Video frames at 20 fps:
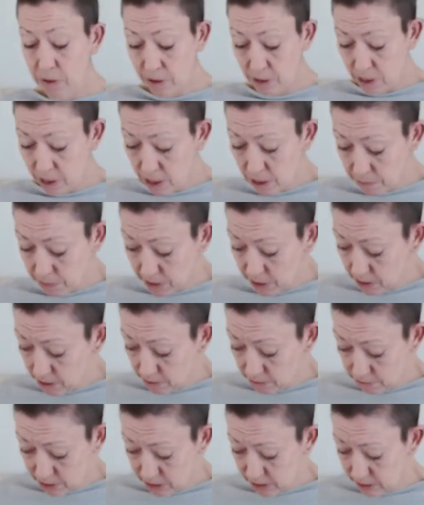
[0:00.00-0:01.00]
gone home and
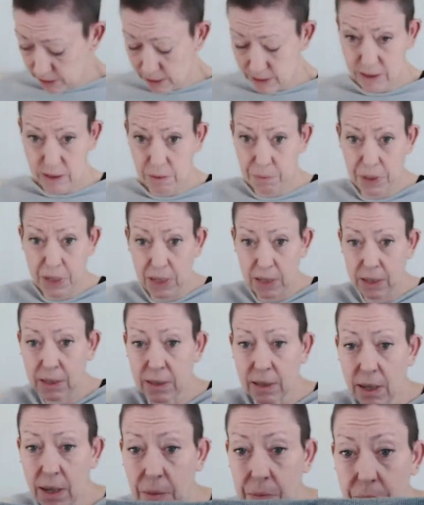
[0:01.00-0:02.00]
no resellers have picked
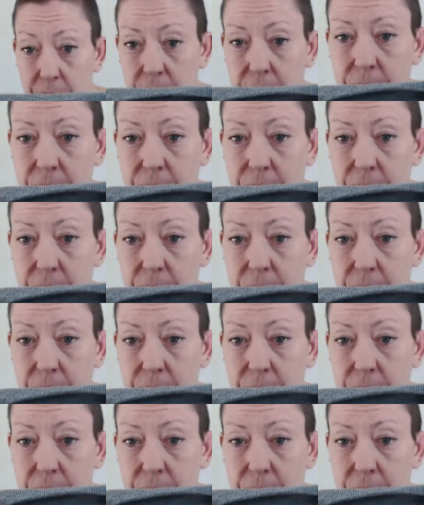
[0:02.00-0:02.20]
these up.